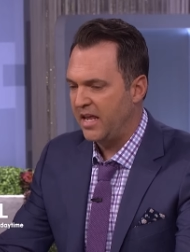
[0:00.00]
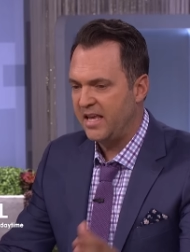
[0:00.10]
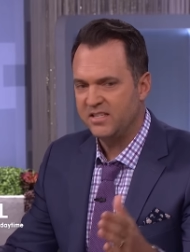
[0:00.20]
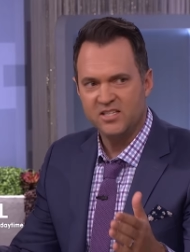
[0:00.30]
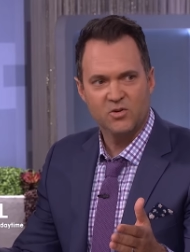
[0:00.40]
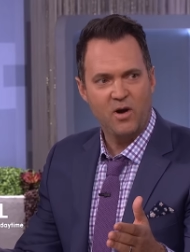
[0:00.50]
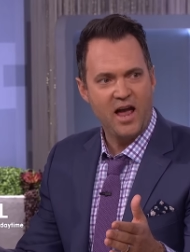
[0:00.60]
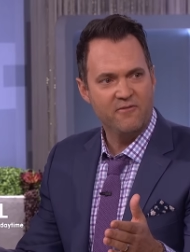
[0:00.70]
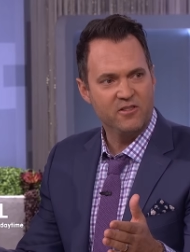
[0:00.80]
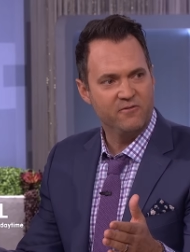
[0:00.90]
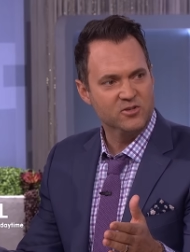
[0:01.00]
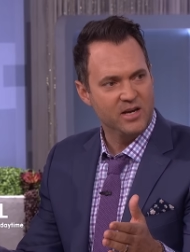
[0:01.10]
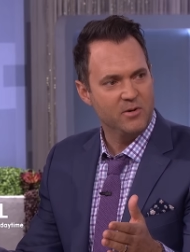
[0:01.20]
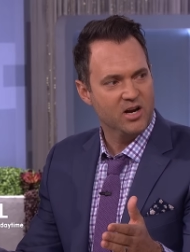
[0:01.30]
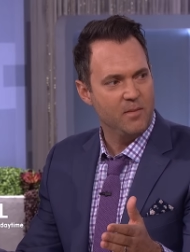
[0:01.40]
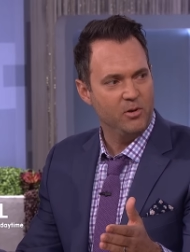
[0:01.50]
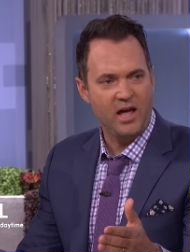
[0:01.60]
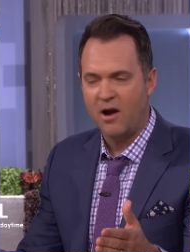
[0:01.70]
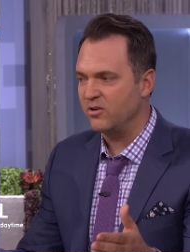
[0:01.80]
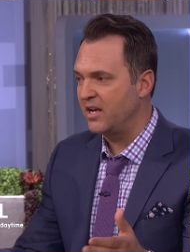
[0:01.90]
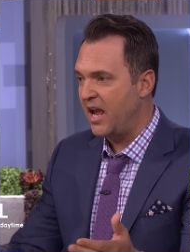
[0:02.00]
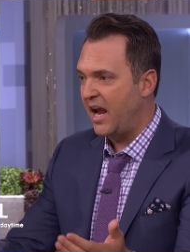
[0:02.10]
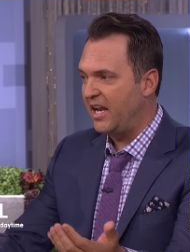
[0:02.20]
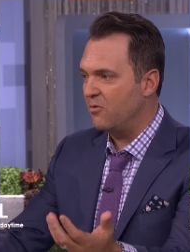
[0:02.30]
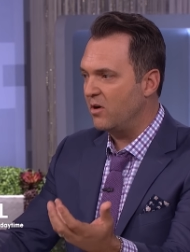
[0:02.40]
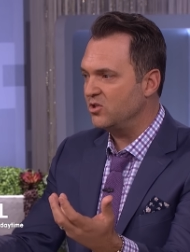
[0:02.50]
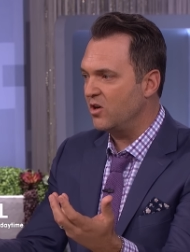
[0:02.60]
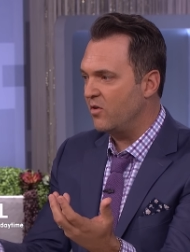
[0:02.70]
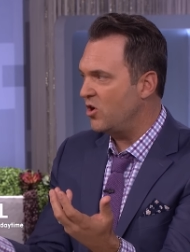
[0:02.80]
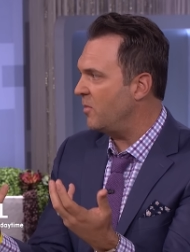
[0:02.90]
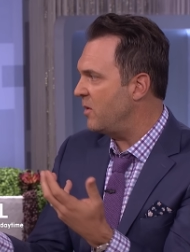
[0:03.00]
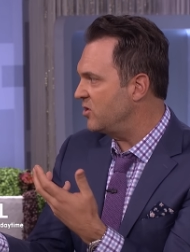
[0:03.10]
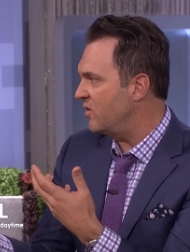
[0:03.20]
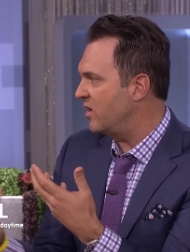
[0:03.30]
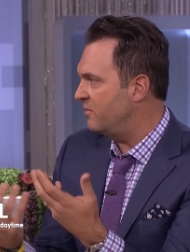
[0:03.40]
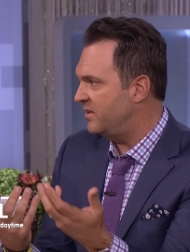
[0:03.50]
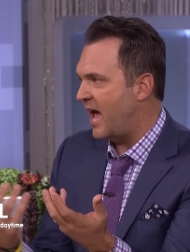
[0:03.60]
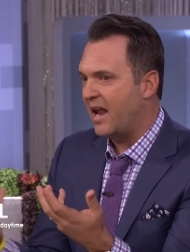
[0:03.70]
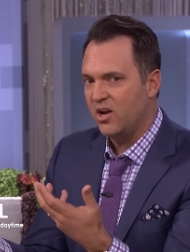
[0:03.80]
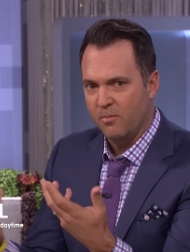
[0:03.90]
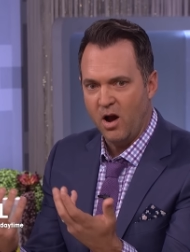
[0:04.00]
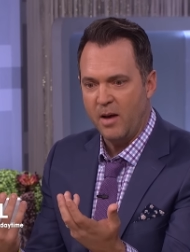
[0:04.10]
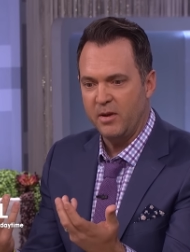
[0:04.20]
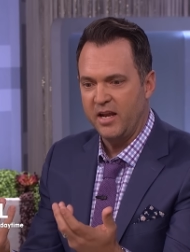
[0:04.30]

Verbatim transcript: and he sees Ariah for the first time in a couple hours, and he runs over. Normally, he runs over to daddy or mommy.